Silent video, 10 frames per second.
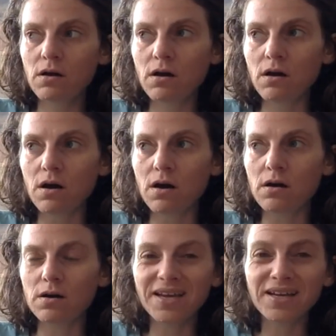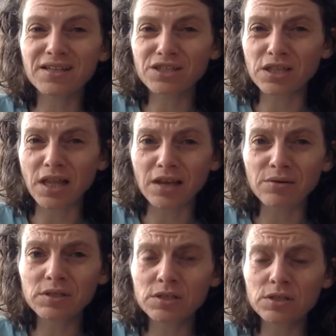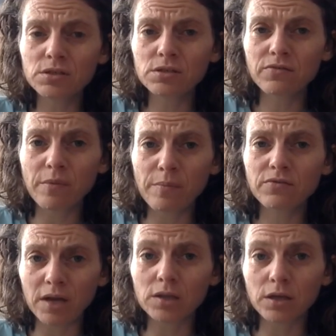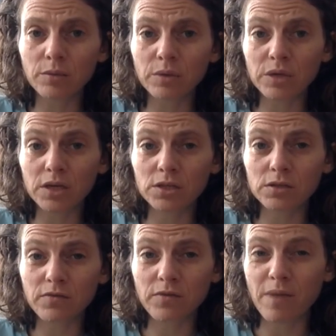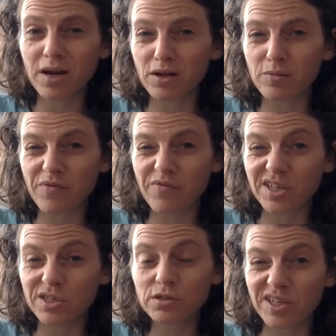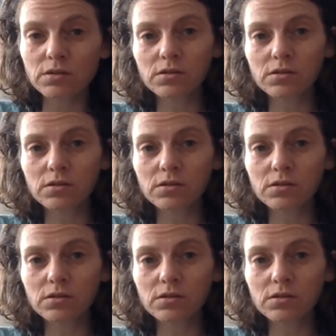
uh, English Language for Medical Communication, for Medical Professionals.